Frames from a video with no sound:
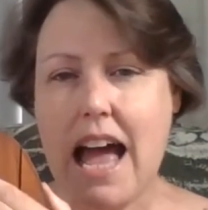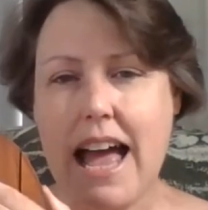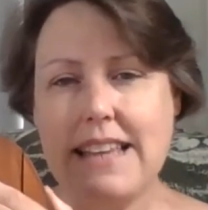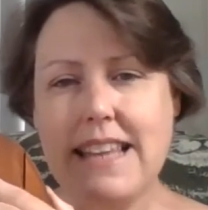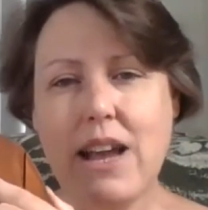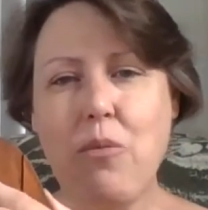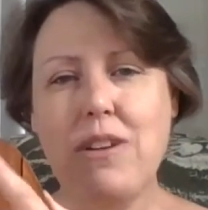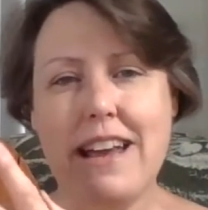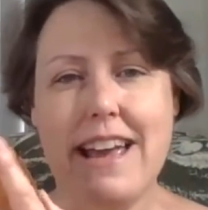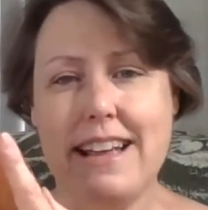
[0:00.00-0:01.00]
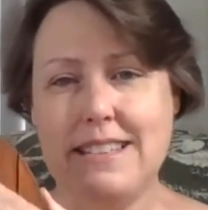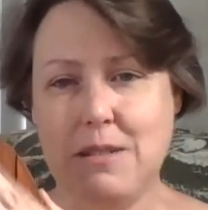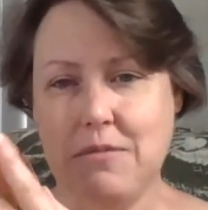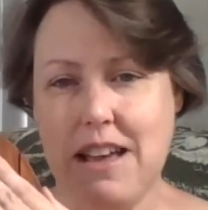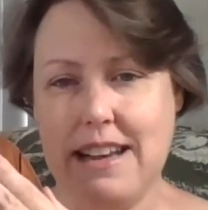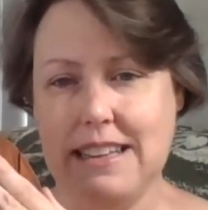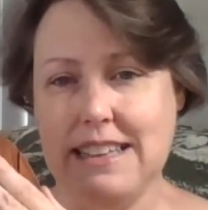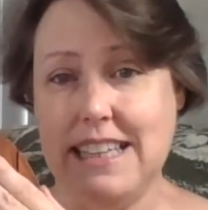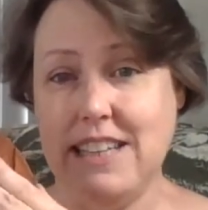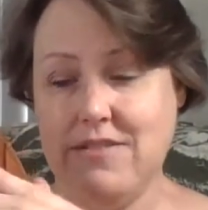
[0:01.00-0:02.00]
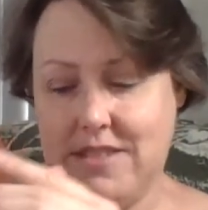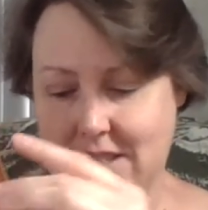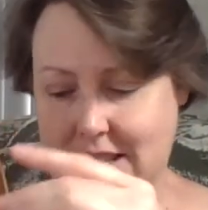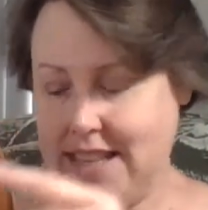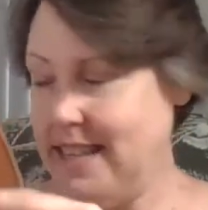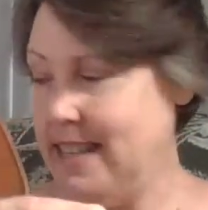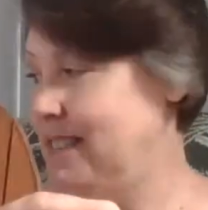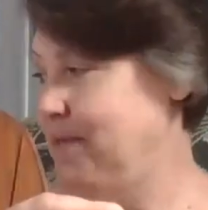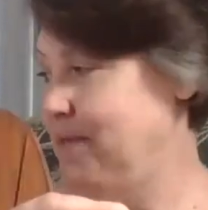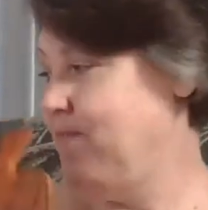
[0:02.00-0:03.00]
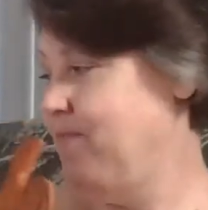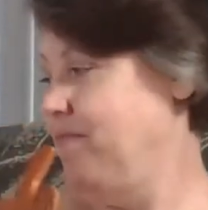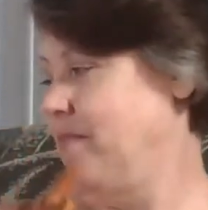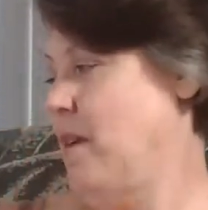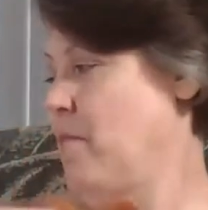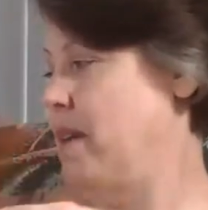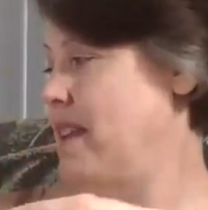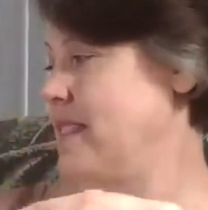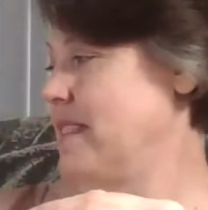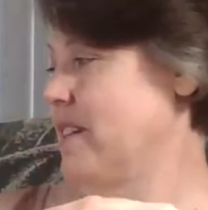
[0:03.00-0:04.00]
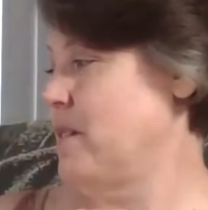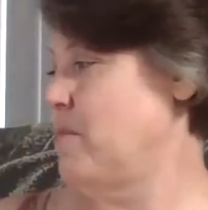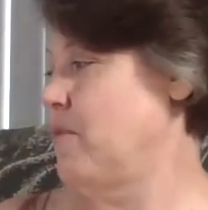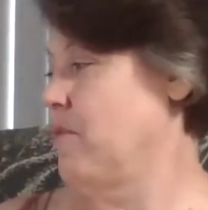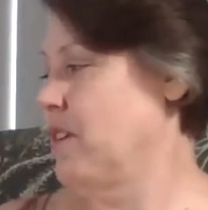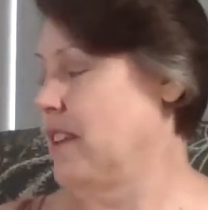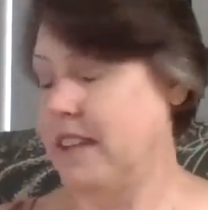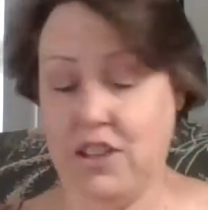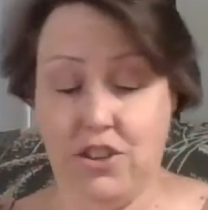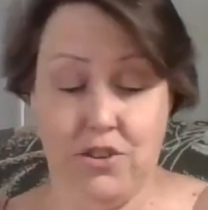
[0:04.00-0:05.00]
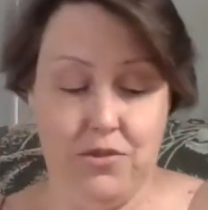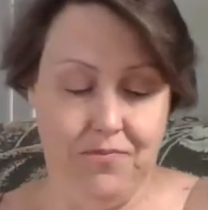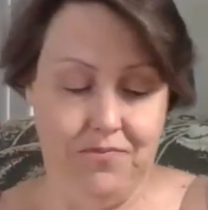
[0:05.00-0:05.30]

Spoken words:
I think I want to add some kind of leaves to these. But I think they're going to be really cute.